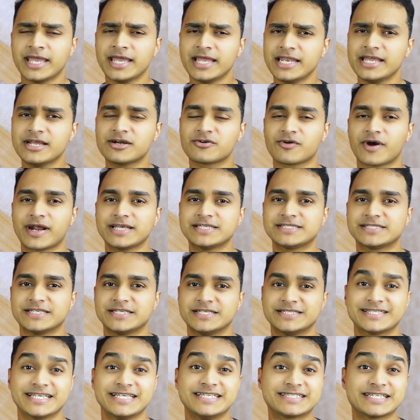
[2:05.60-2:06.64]
Healing
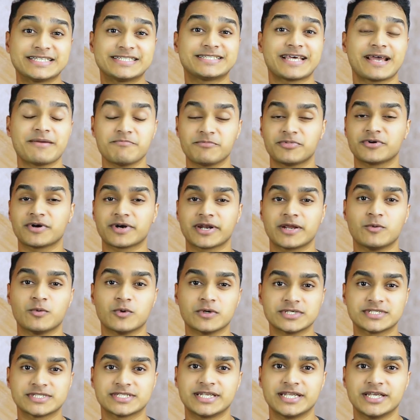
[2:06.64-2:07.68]
crisis is the temporary
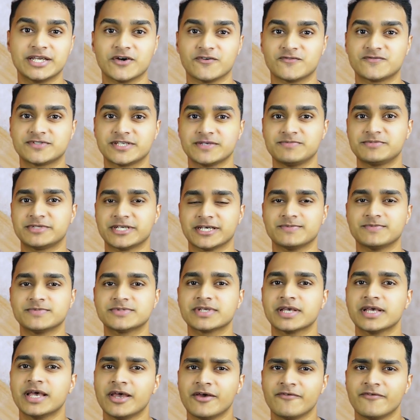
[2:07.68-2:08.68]
worsening of symptoms